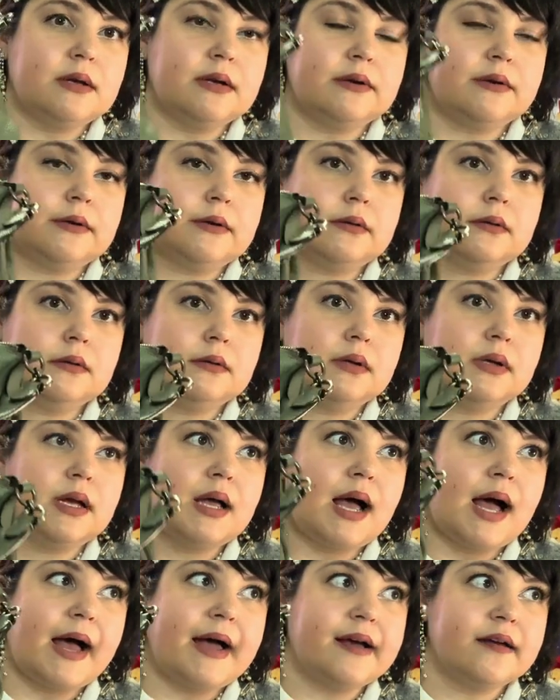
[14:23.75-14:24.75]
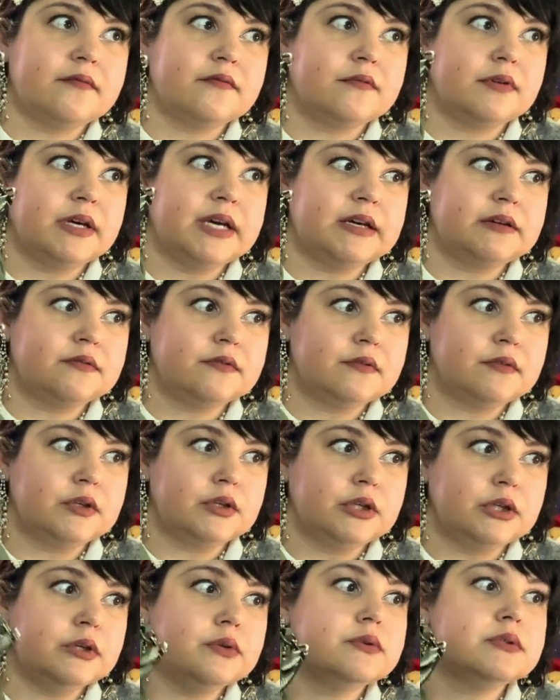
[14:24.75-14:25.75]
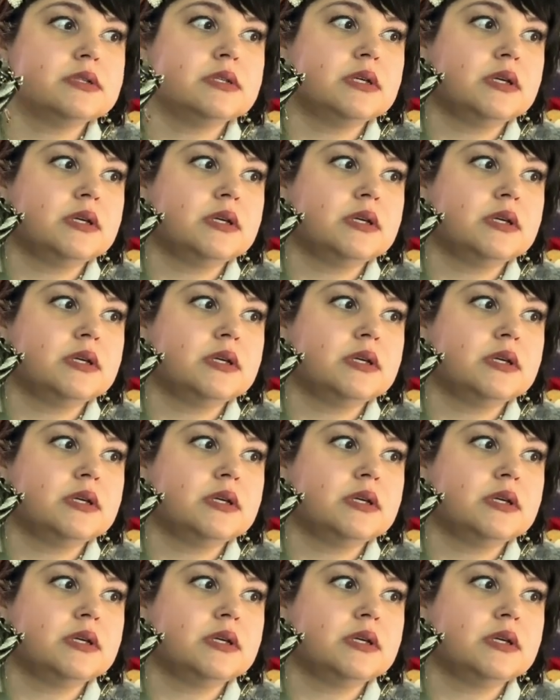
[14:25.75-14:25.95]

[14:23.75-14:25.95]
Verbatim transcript: or I have used